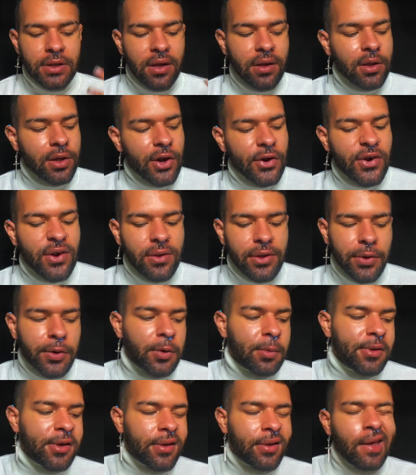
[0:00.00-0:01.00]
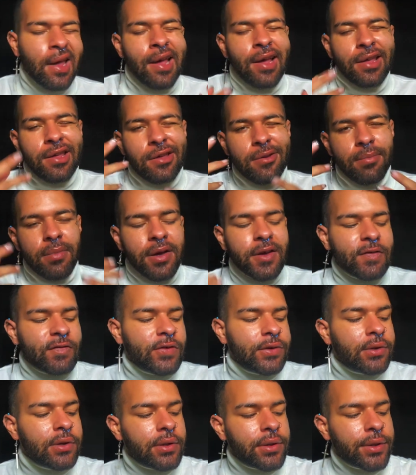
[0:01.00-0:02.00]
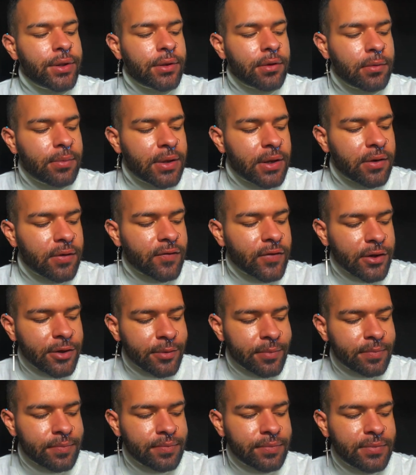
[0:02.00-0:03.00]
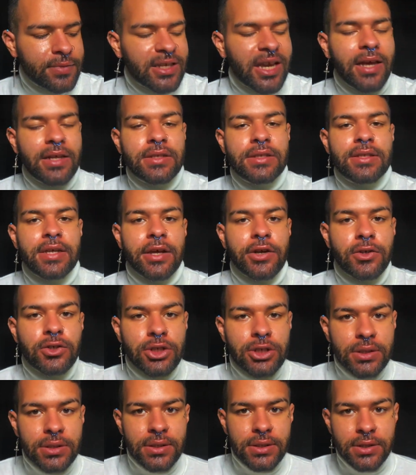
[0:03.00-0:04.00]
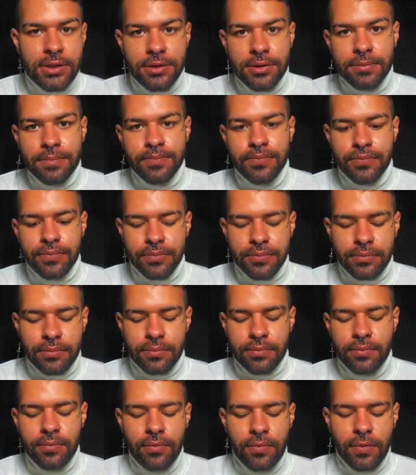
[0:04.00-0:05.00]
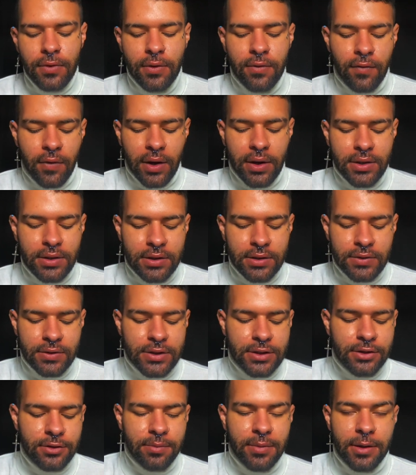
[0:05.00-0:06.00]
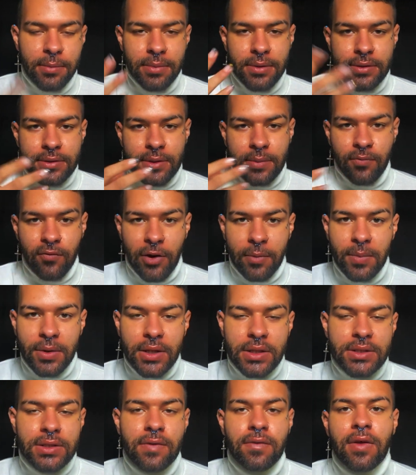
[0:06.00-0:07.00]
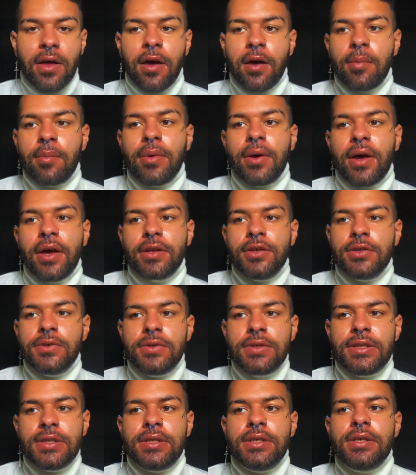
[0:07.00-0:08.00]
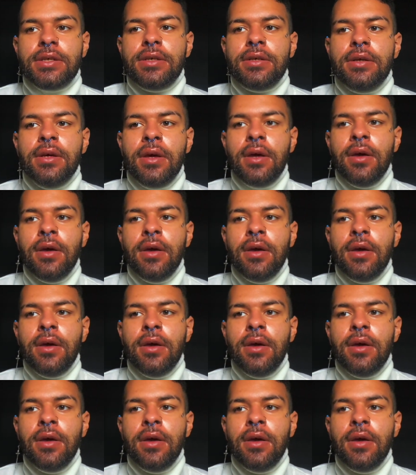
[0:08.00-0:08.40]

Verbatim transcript: cleared a little bit. You might feel a little bit of um, tense energy still, right? There still may be some remnants of that, but I do see